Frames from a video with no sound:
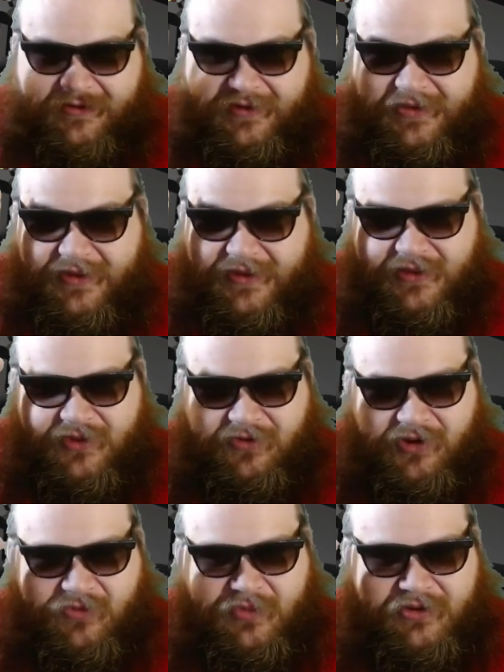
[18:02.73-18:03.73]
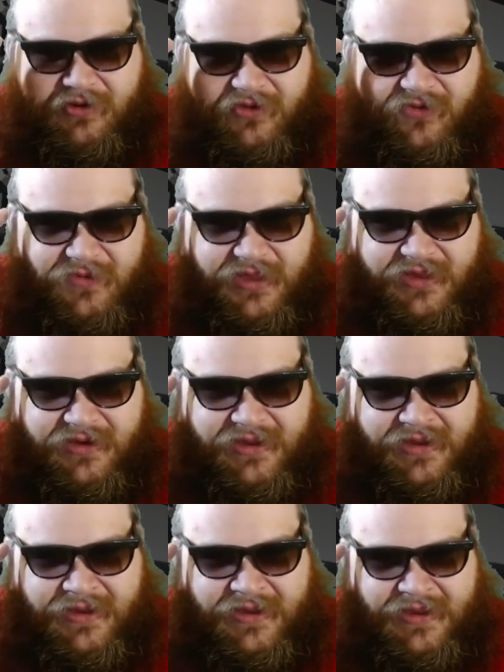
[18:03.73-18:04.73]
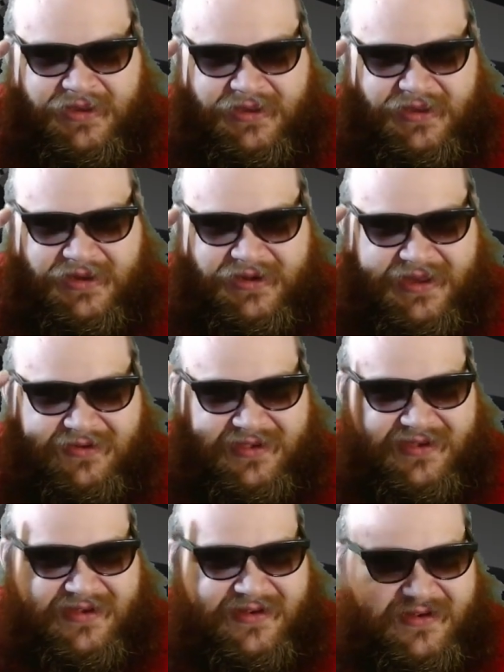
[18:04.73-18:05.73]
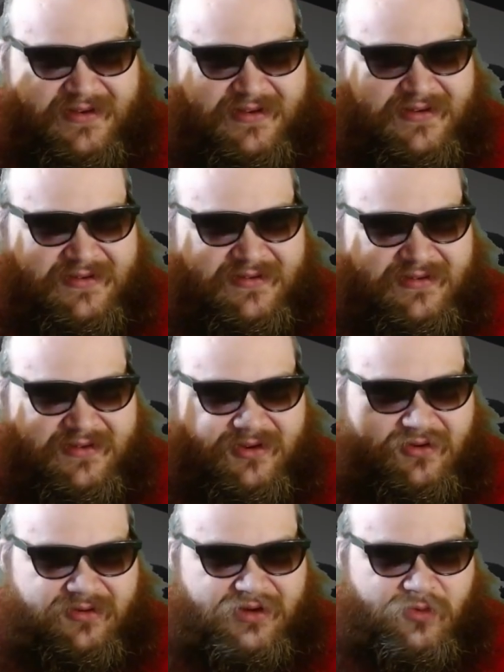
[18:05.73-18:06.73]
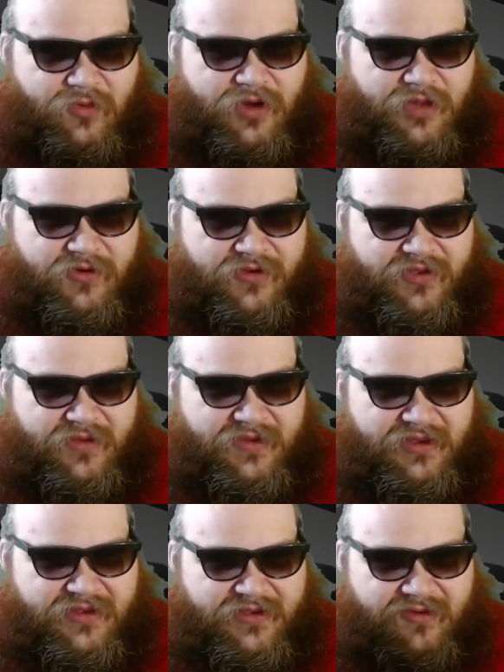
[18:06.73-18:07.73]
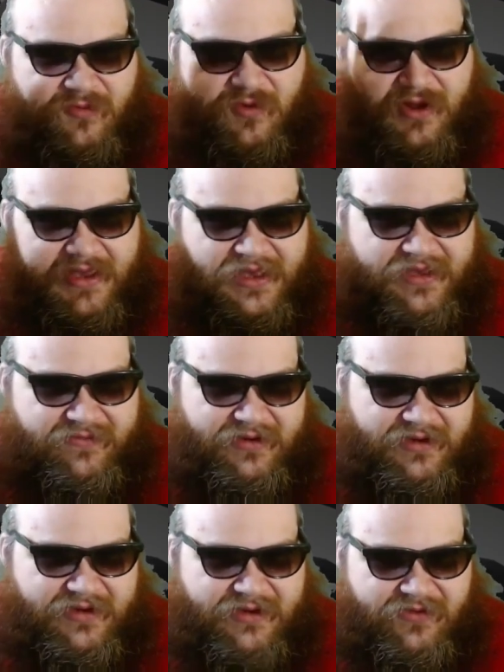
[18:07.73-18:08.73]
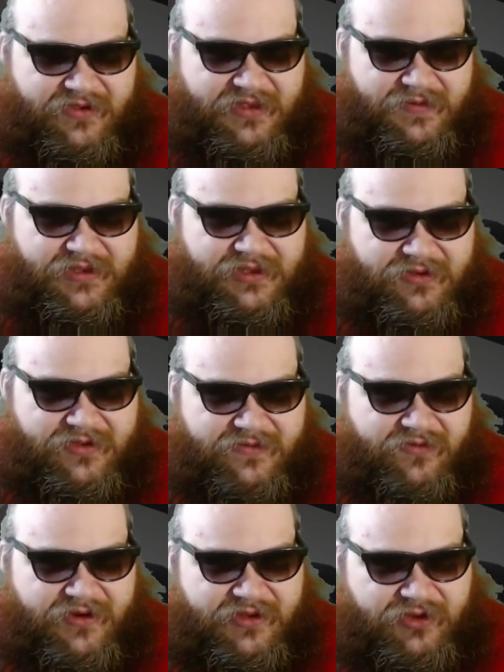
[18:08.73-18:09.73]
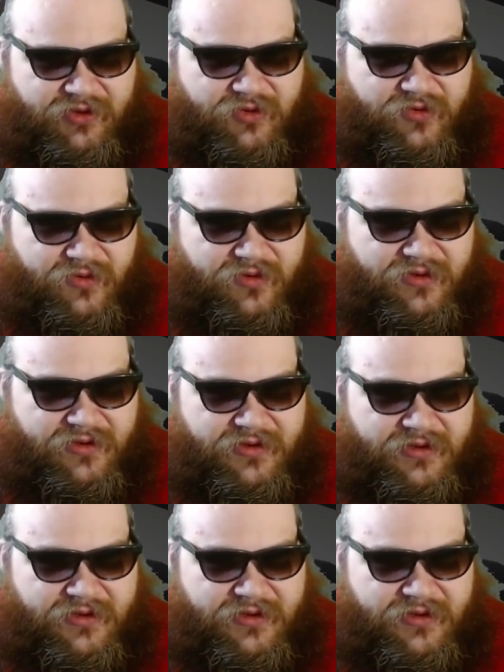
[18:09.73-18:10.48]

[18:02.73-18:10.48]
all these kinds of strange abilities from that. And now it's gone, or it's totally wiped or something, so why have it? He never seems to use it for anything cool.